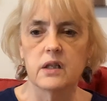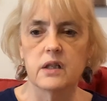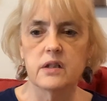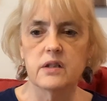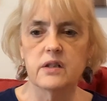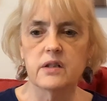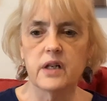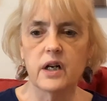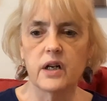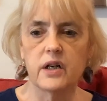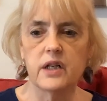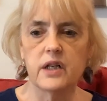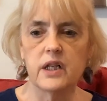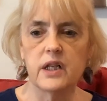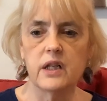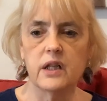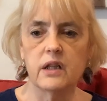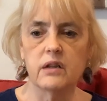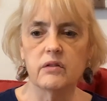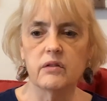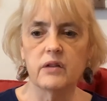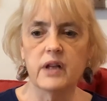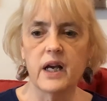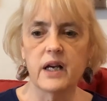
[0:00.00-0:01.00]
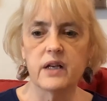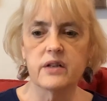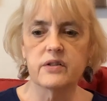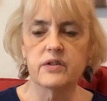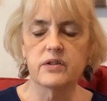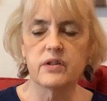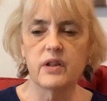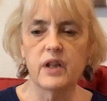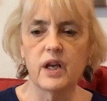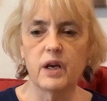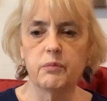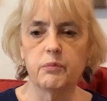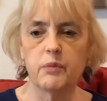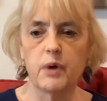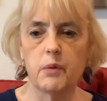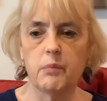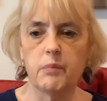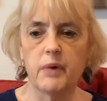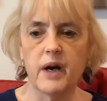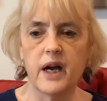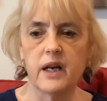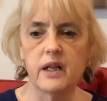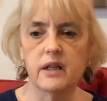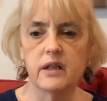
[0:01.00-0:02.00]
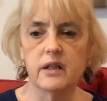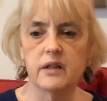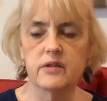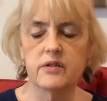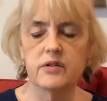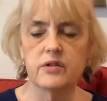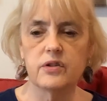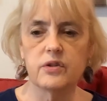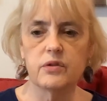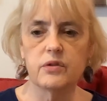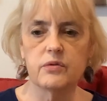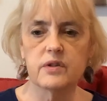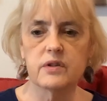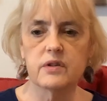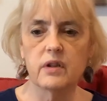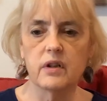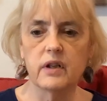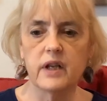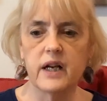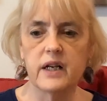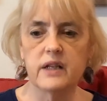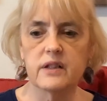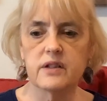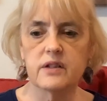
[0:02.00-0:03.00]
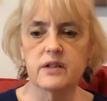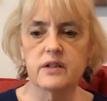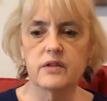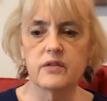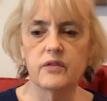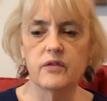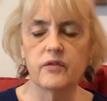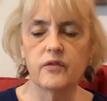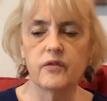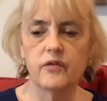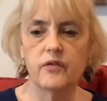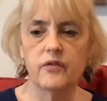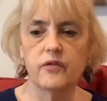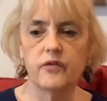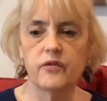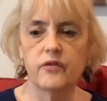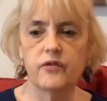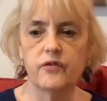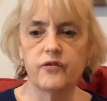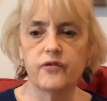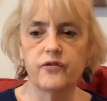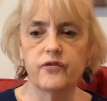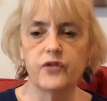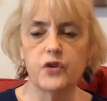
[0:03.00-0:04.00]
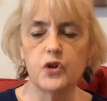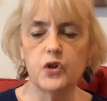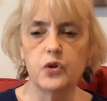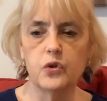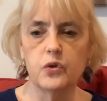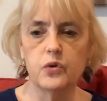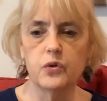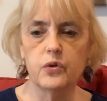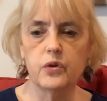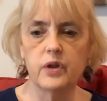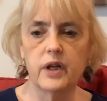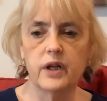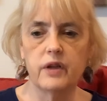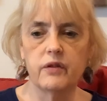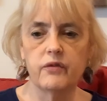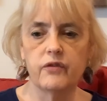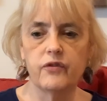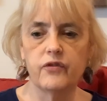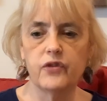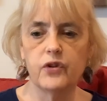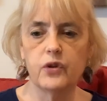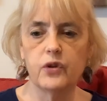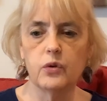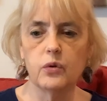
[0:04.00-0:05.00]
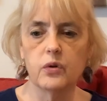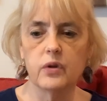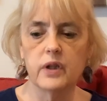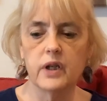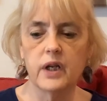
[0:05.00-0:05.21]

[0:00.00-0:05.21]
start eating less so that my body gets used to less food and fuel?